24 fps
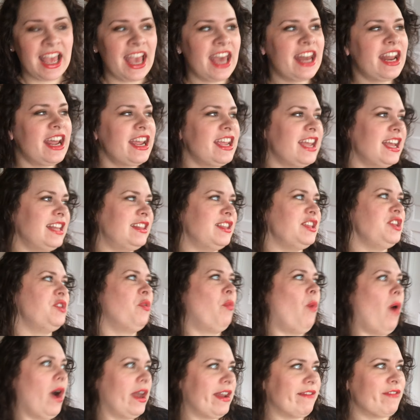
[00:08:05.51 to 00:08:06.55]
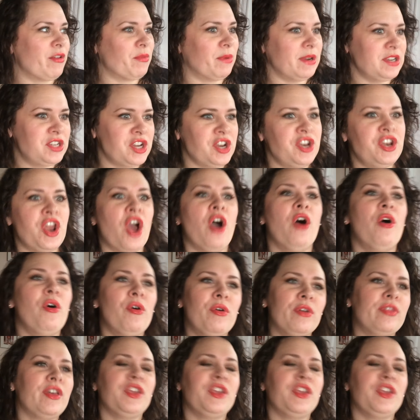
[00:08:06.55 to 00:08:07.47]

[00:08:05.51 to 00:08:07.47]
And I get that you want everyone to know